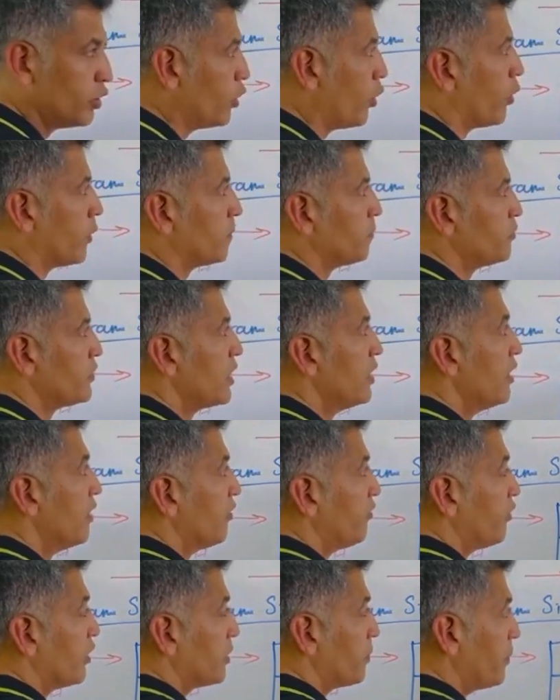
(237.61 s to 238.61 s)
No.
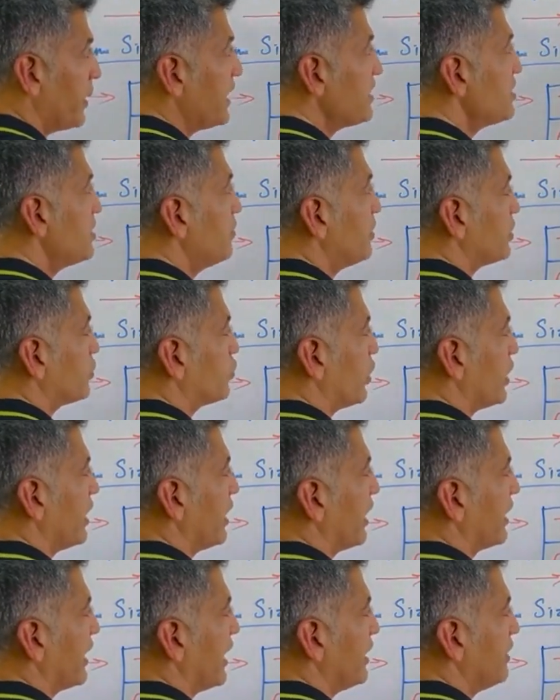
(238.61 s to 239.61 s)
For page number 3,
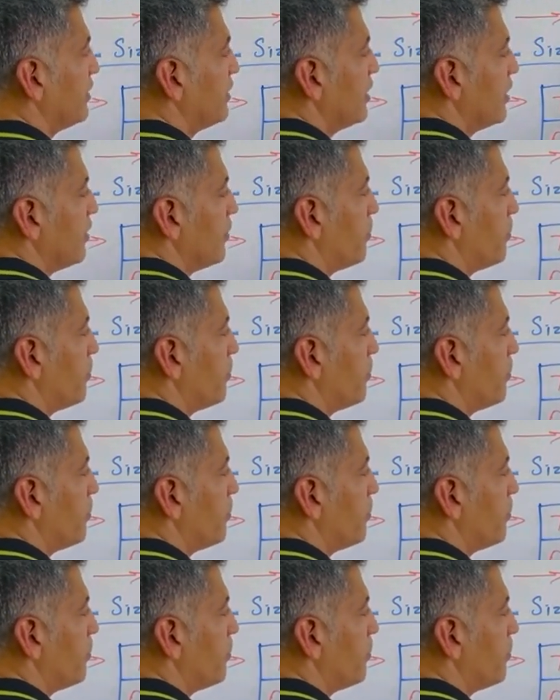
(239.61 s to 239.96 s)
again